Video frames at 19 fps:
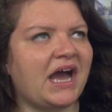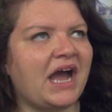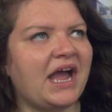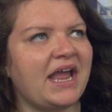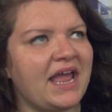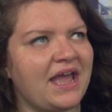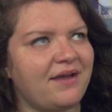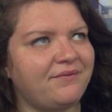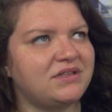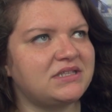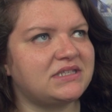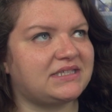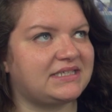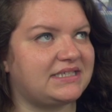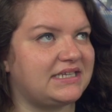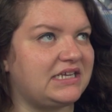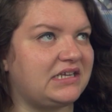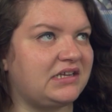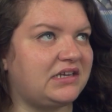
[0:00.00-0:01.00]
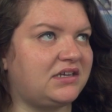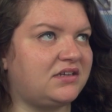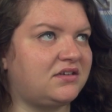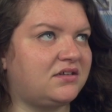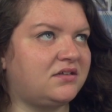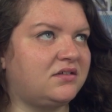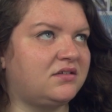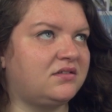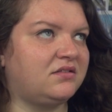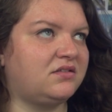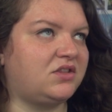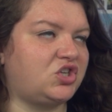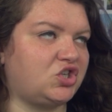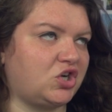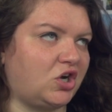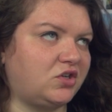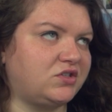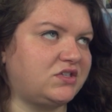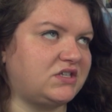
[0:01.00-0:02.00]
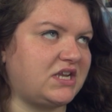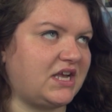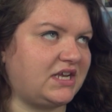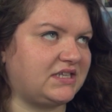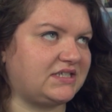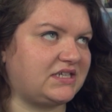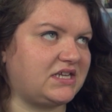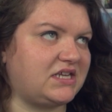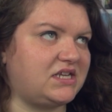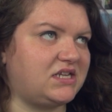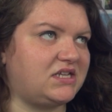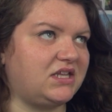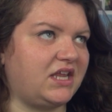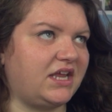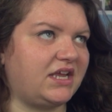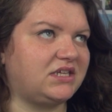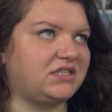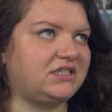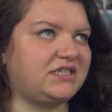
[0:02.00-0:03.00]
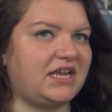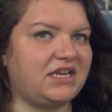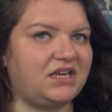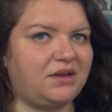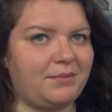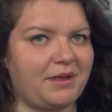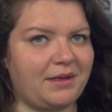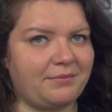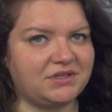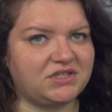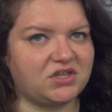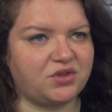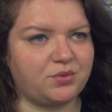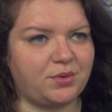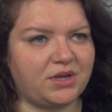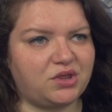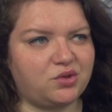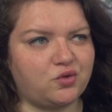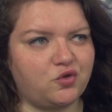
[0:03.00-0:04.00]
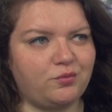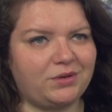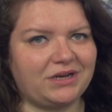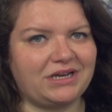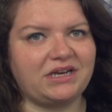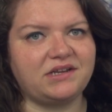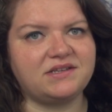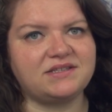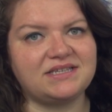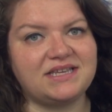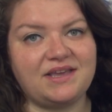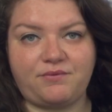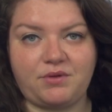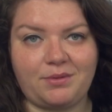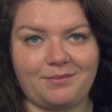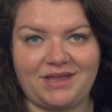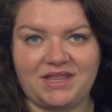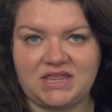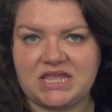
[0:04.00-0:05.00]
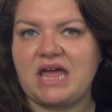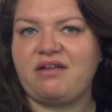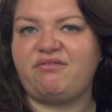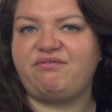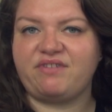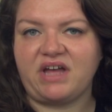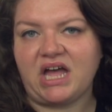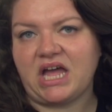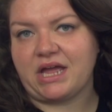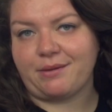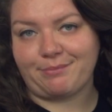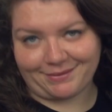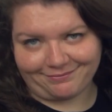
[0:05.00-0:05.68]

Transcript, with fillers: I haven't seen the Charlton Heston like 10 Commandments all the way through, but it is giving me that vibe